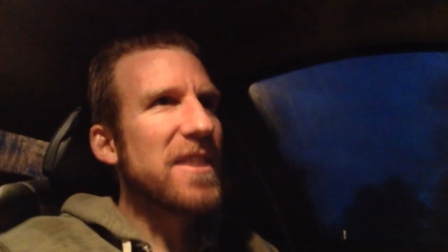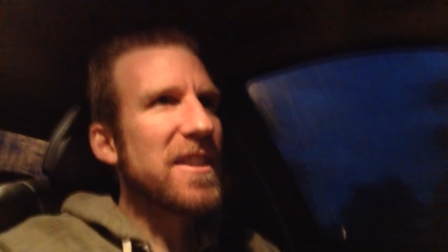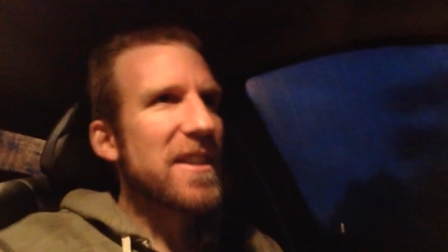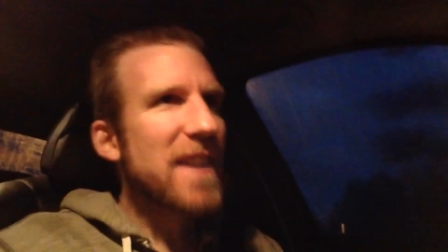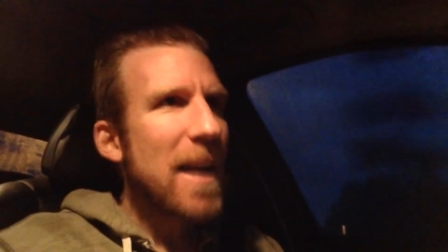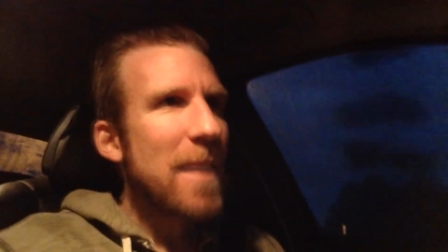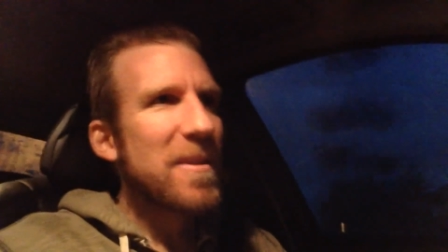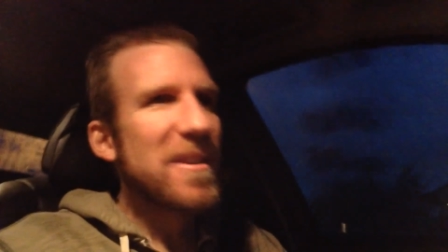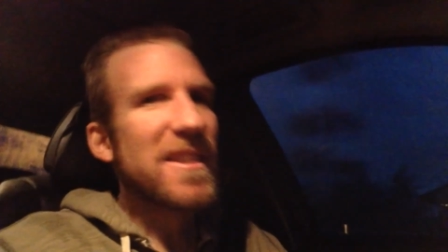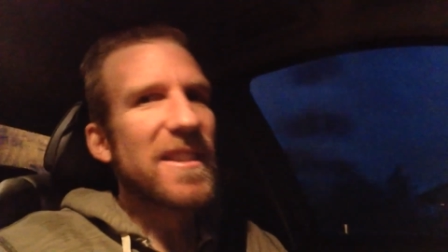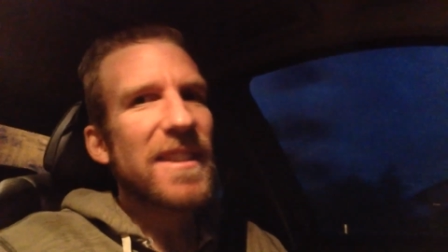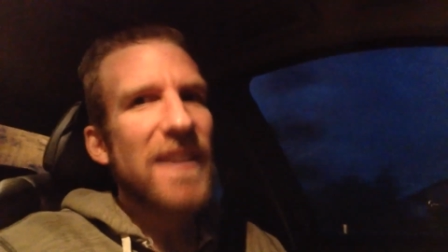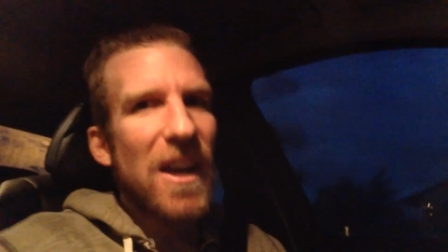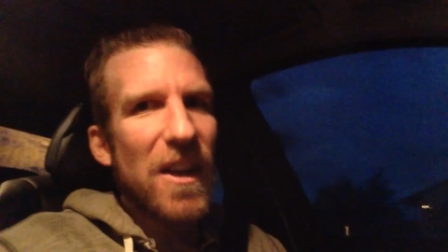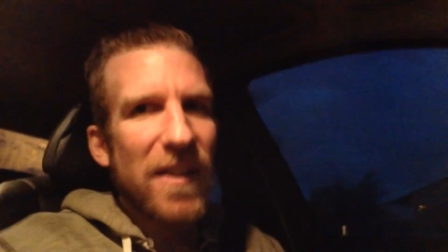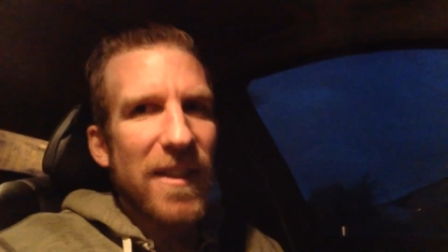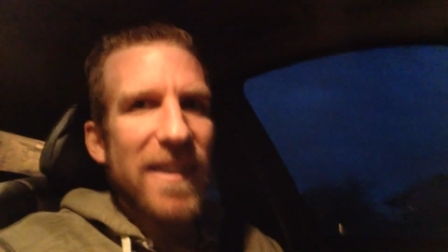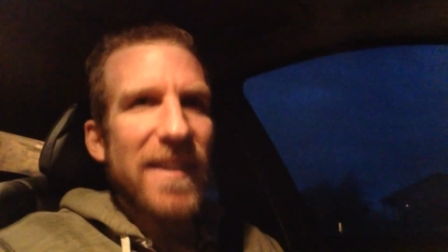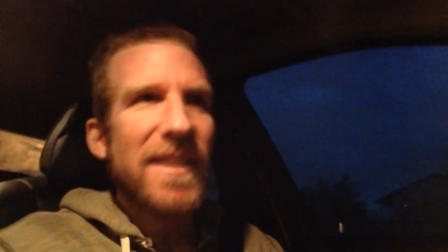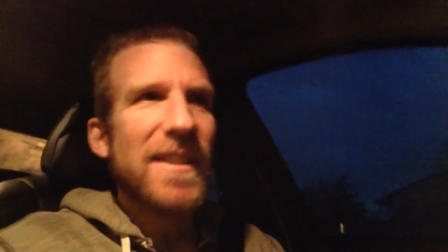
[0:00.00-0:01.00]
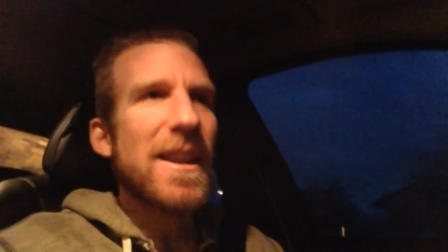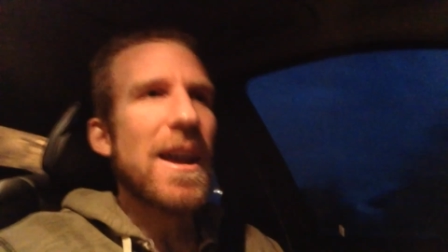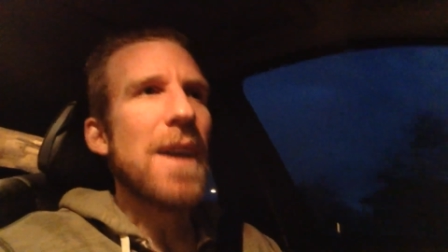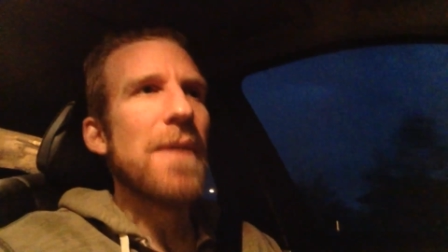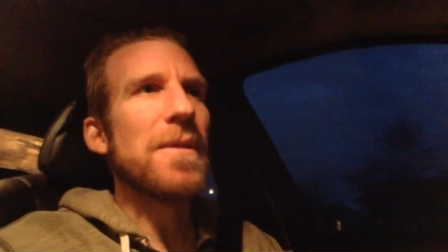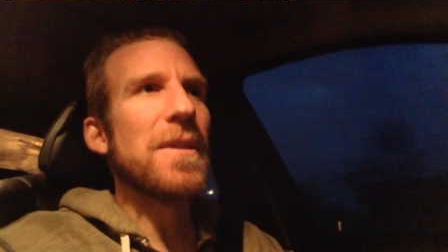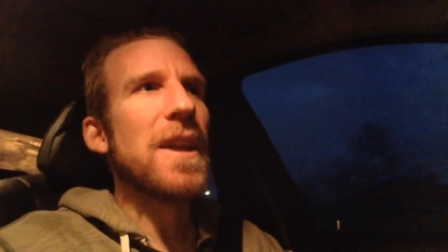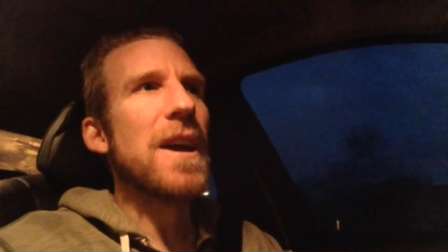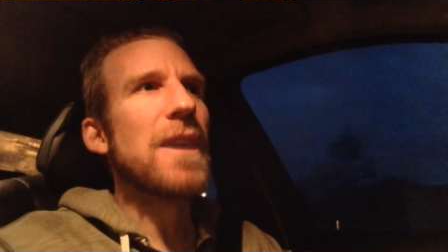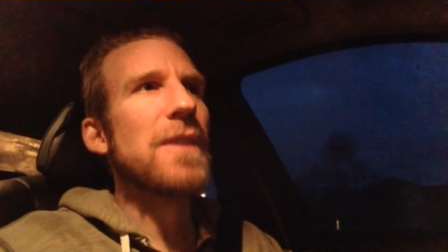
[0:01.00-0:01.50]
It's time to sell this
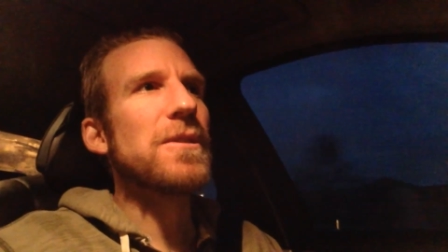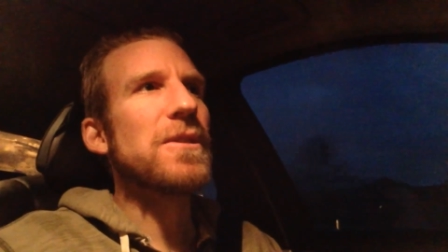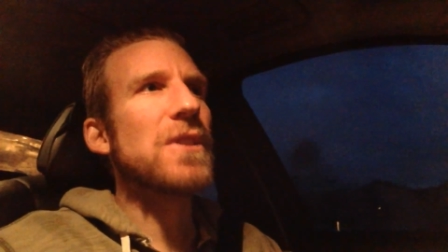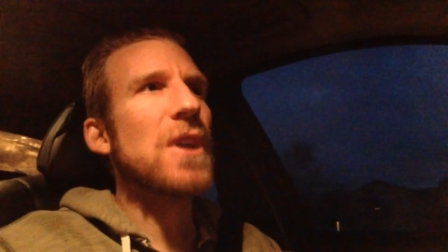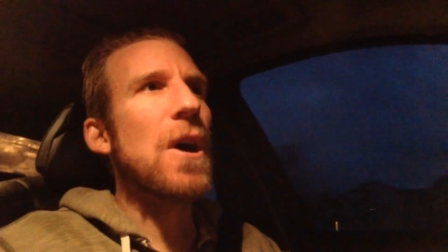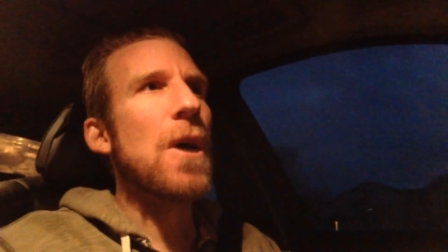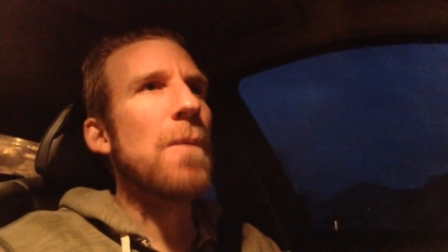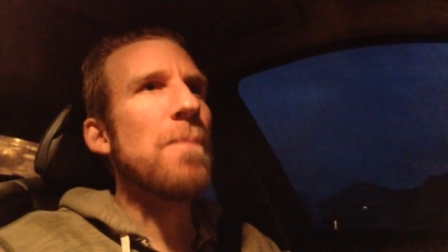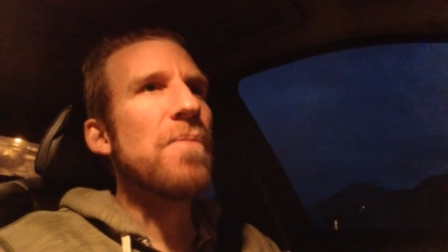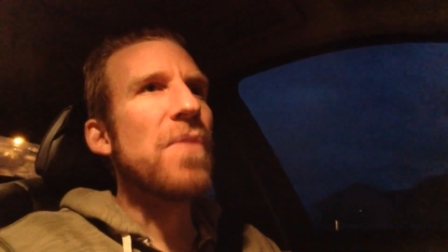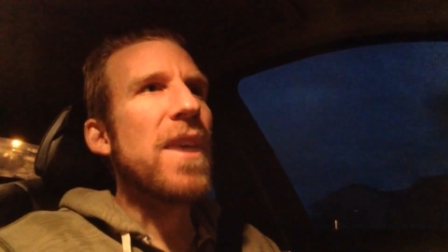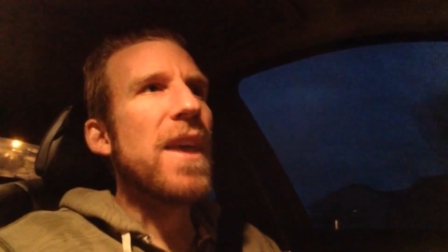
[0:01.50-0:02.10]
stuff, you know. So